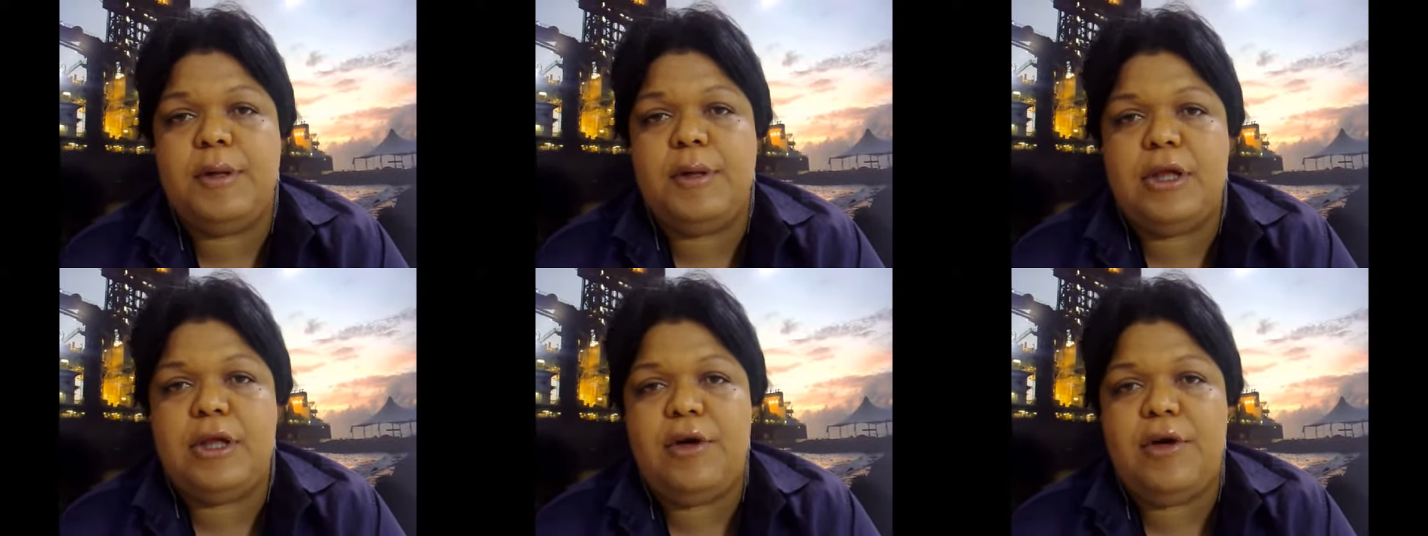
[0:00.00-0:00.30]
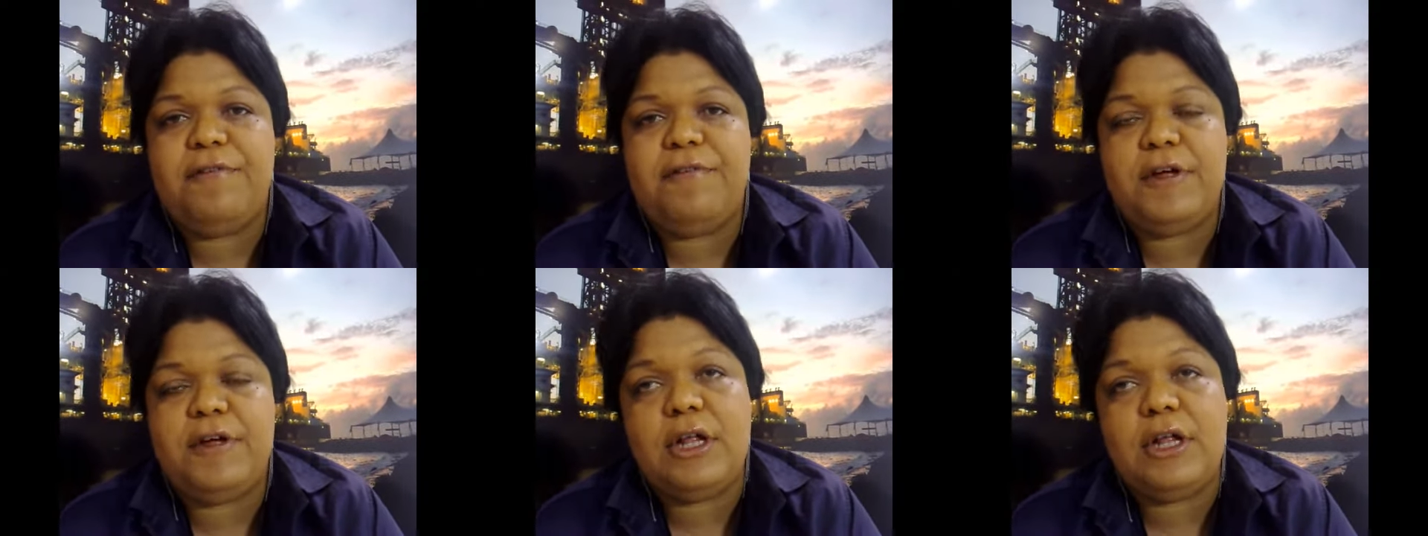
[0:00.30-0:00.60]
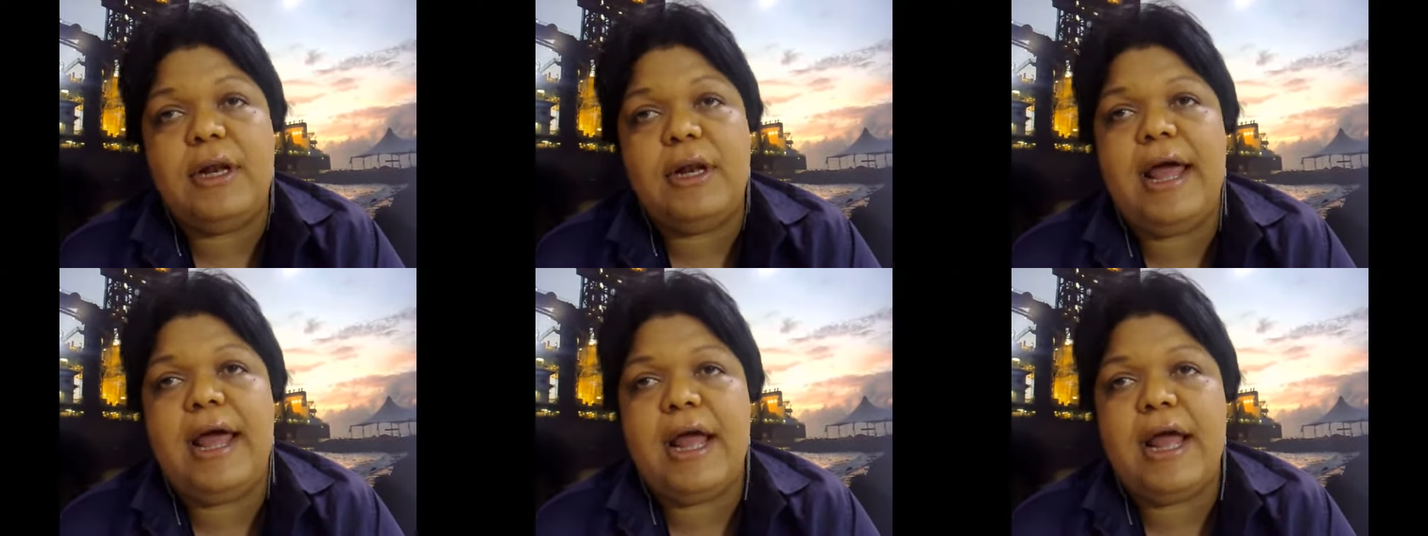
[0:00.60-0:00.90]
but the
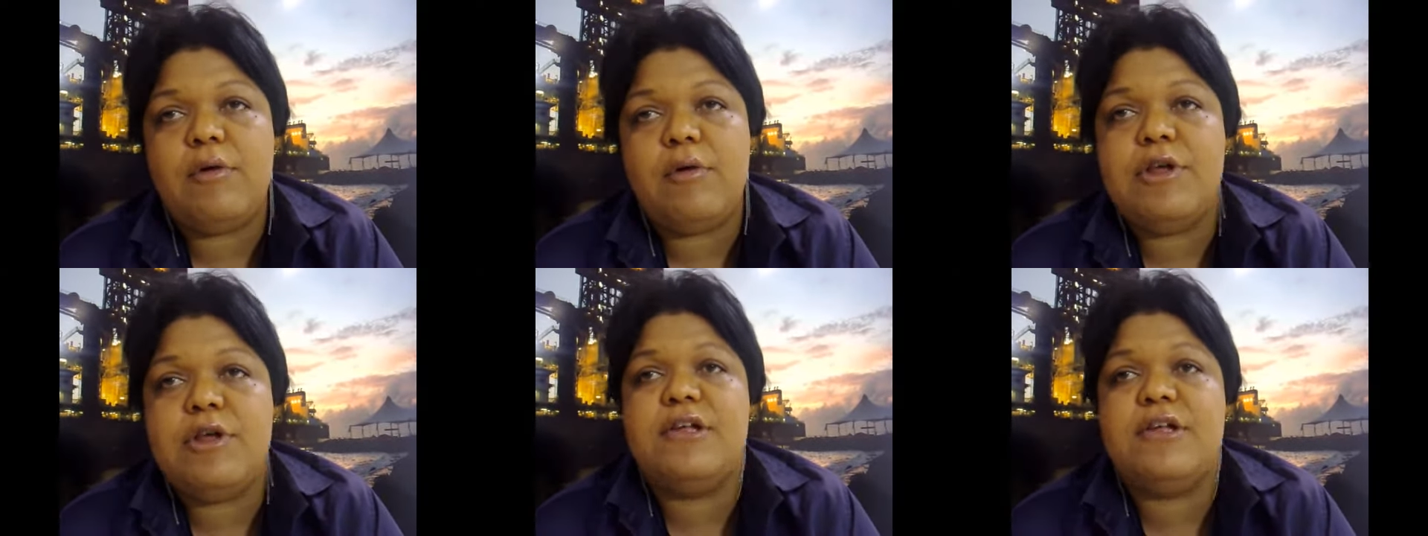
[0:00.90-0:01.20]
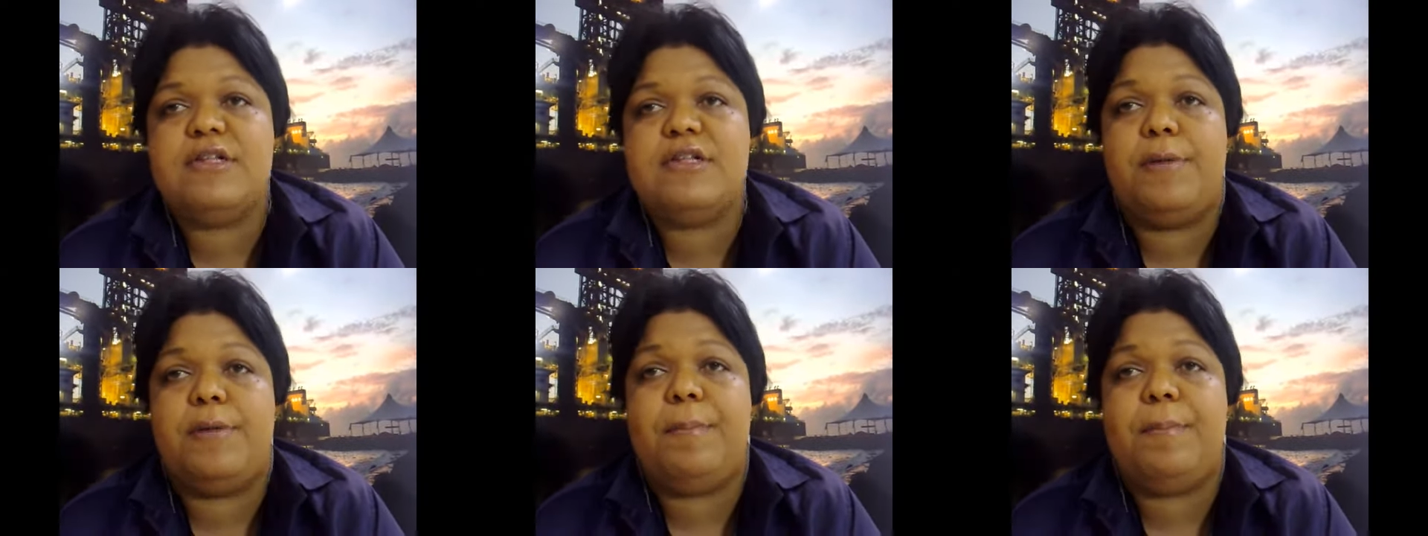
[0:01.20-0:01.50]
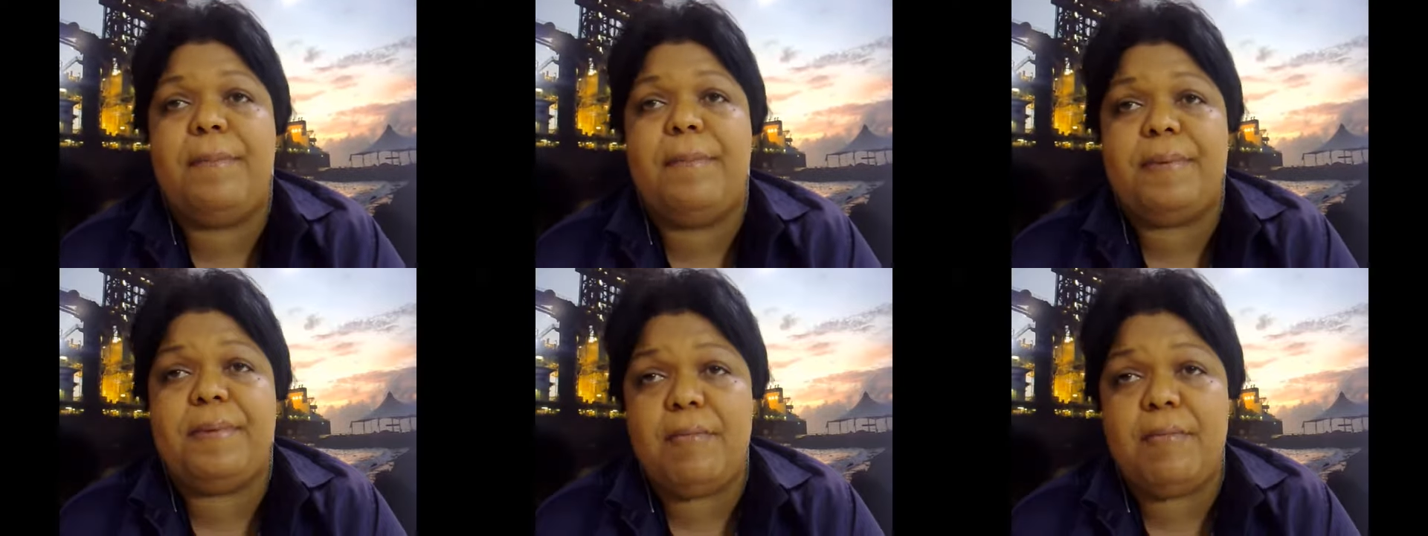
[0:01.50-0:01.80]
official languages are
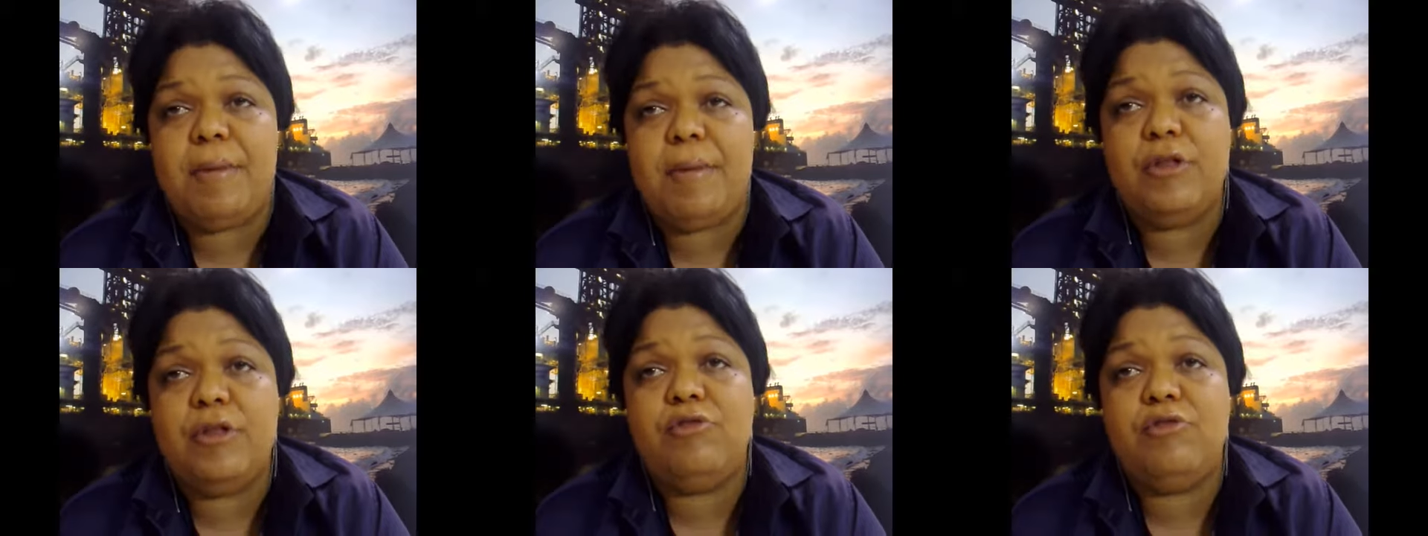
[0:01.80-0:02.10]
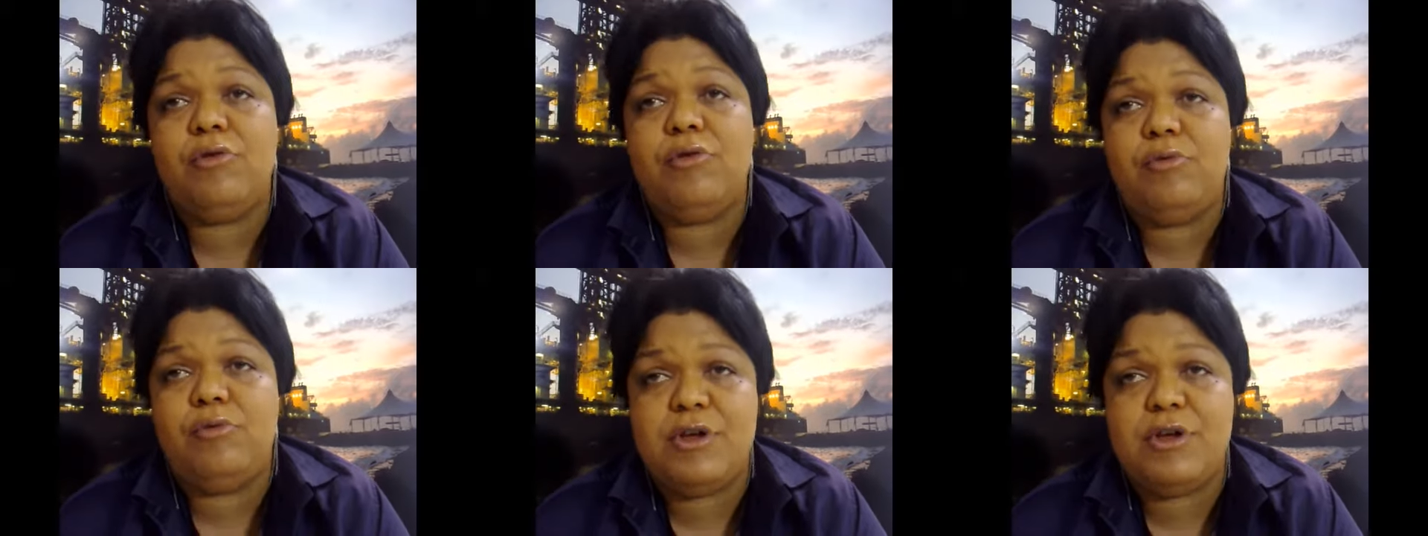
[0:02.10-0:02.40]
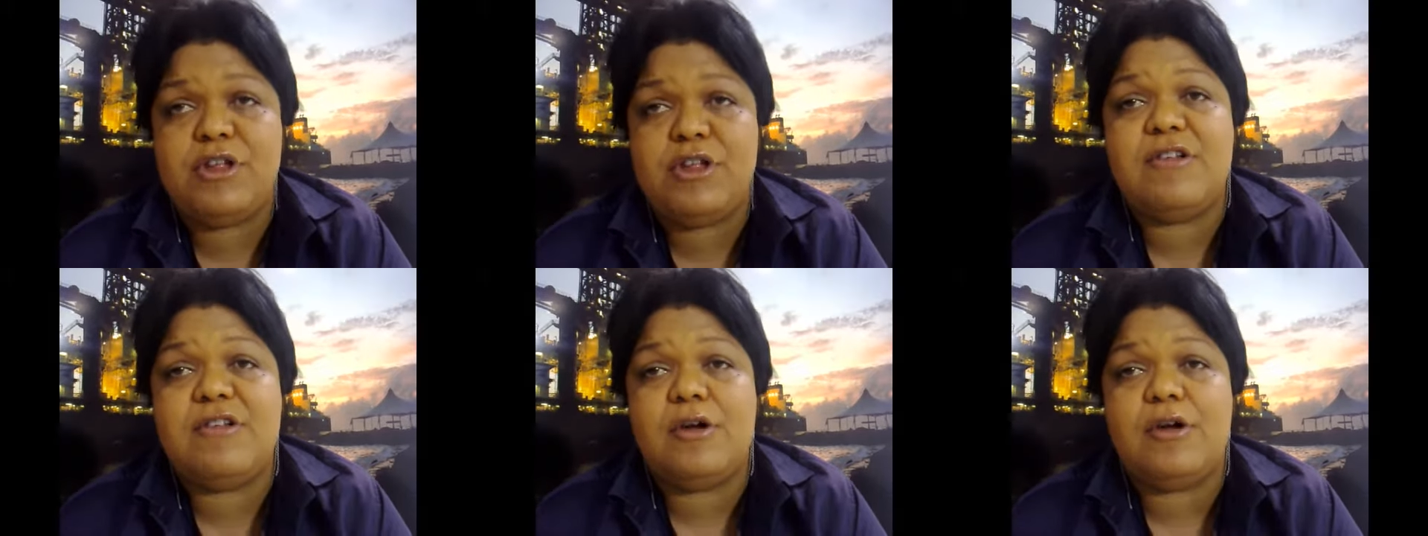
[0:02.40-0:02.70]
Papiamento,
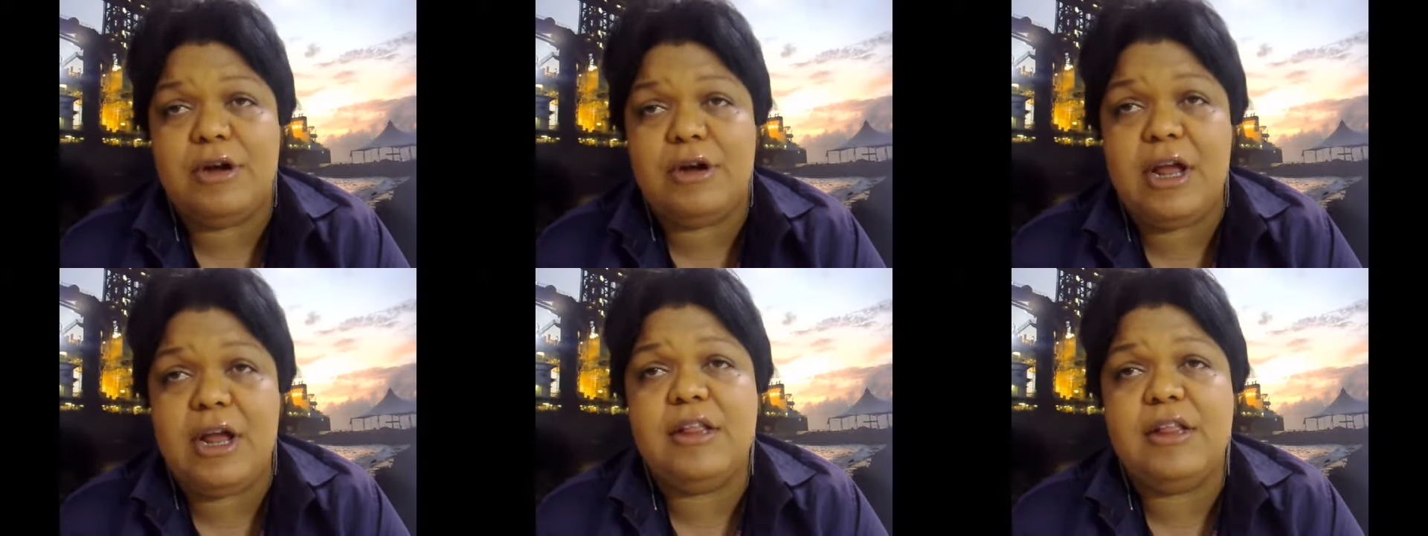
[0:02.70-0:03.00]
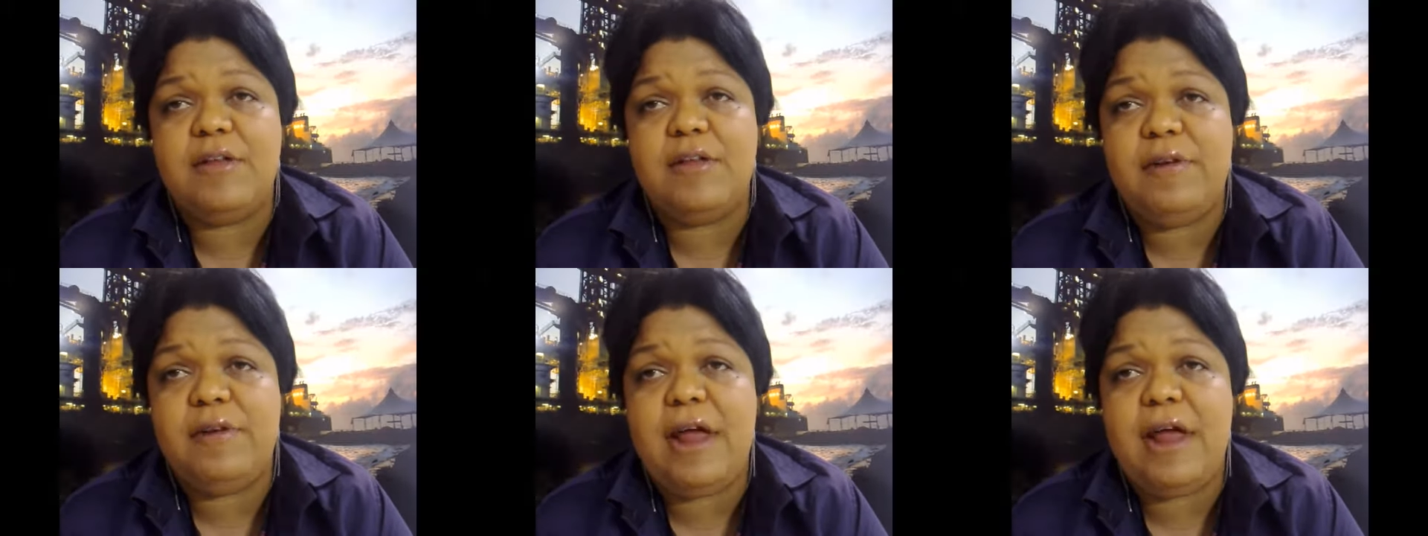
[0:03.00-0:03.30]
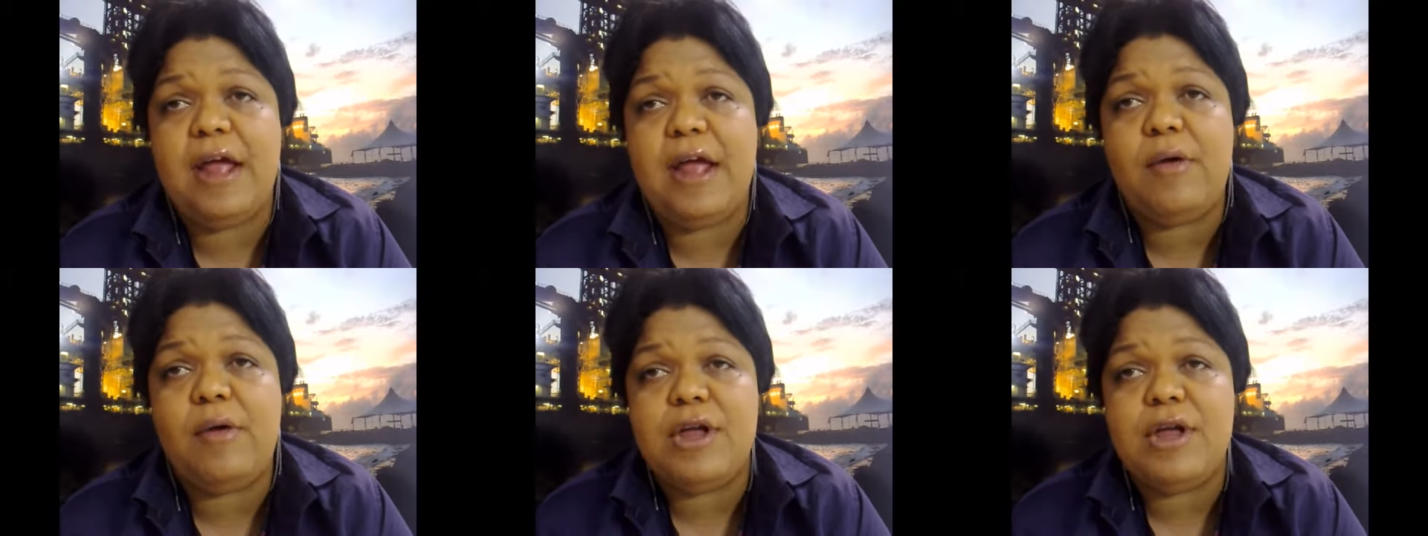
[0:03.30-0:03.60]
which is our native
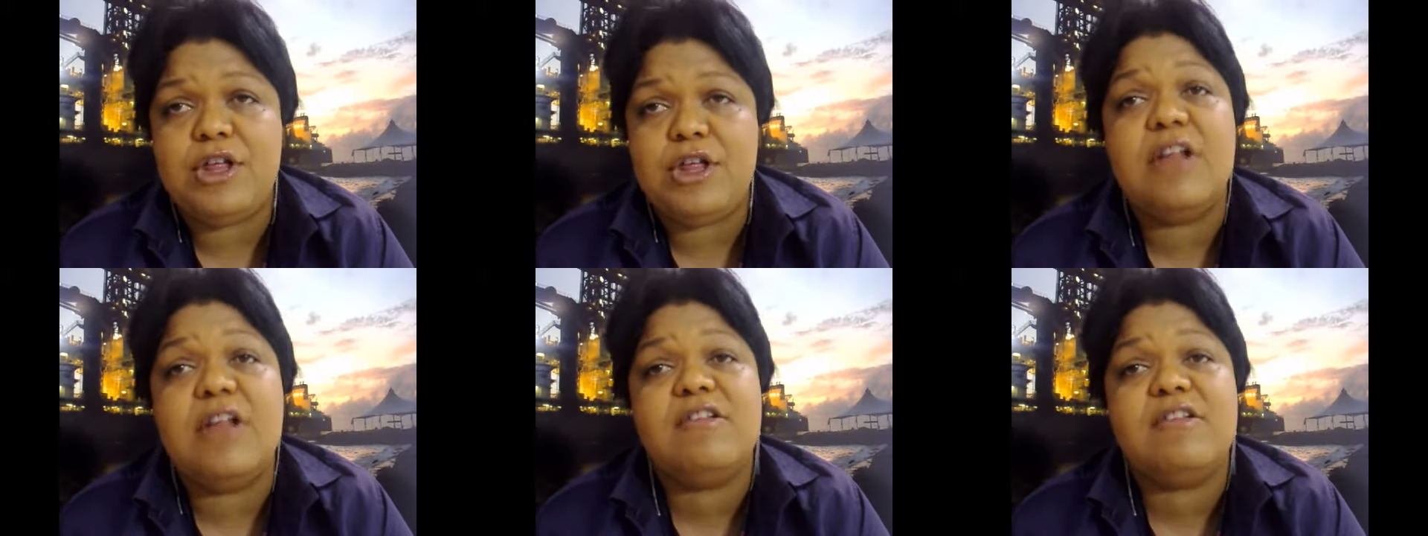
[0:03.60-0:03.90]
language.